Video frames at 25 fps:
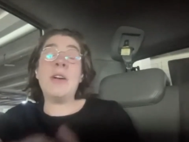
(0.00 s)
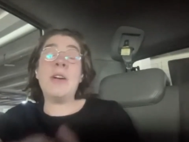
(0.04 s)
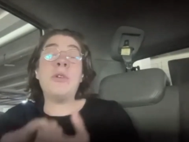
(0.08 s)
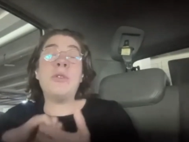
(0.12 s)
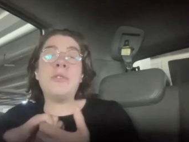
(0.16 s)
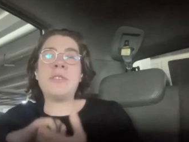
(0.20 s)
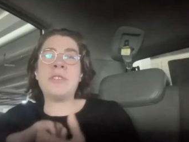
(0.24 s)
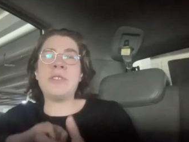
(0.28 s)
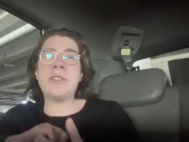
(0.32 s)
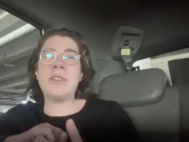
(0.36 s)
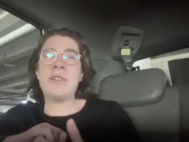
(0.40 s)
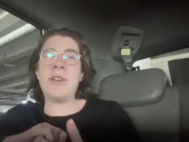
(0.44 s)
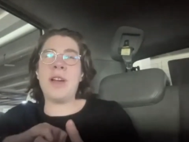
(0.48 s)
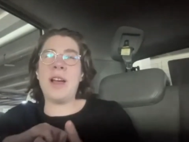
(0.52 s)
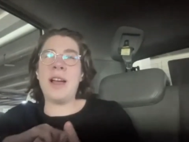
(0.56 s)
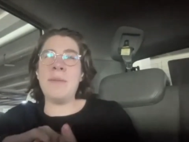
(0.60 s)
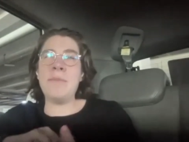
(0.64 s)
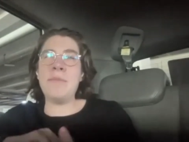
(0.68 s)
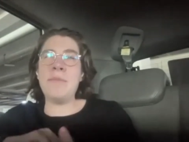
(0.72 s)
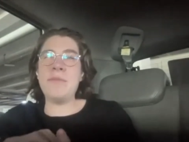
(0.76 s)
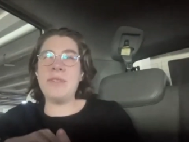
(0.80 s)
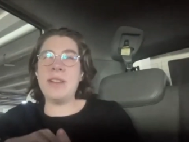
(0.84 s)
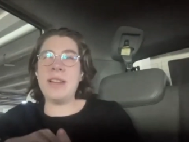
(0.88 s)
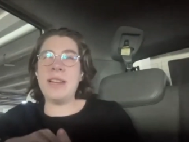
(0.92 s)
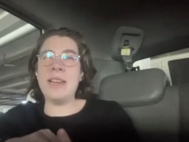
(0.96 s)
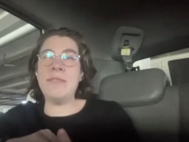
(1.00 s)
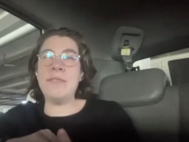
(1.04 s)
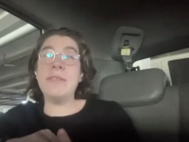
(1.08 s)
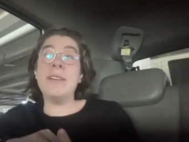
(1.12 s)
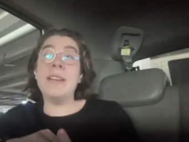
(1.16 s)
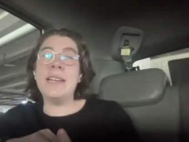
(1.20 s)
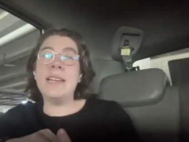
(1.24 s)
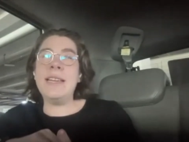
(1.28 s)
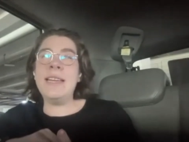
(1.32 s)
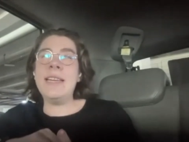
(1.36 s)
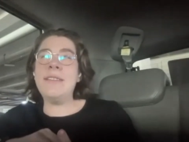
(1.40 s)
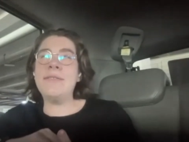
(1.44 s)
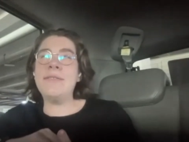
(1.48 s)
also i'm really
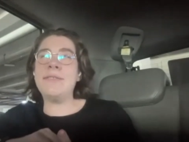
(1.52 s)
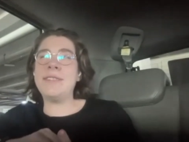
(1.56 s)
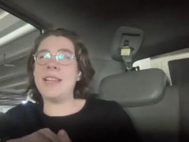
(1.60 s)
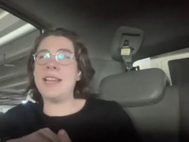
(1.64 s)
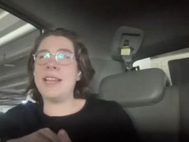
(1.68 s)
relieved